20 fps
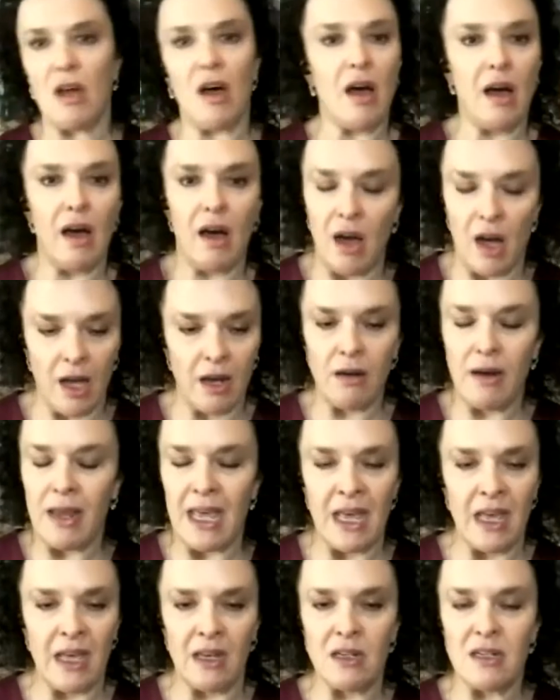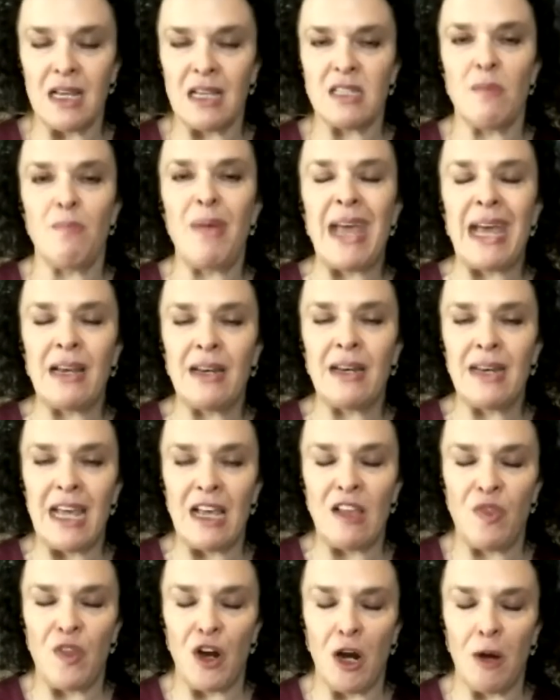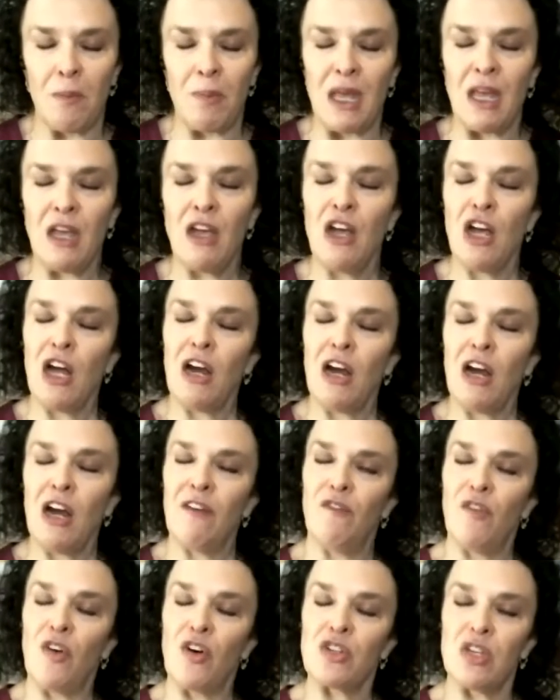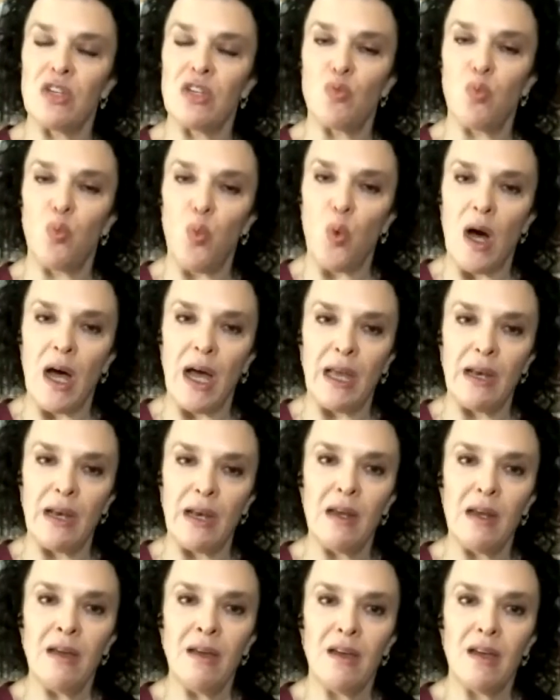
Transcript: on end as a Band-Aid therapy versus one